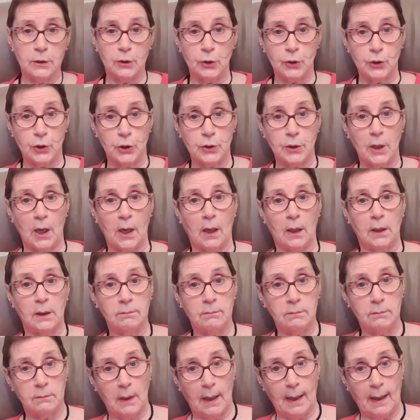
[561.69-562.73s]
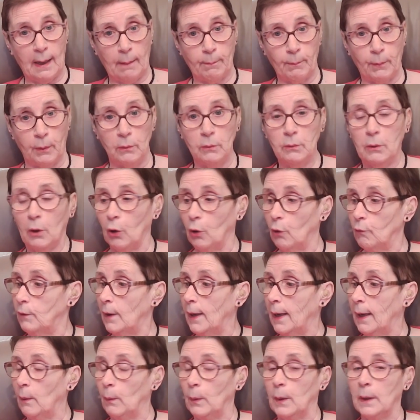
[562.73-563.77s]
such as an apple or
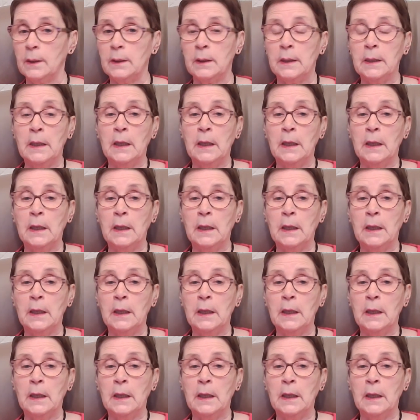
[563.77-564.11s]
flower,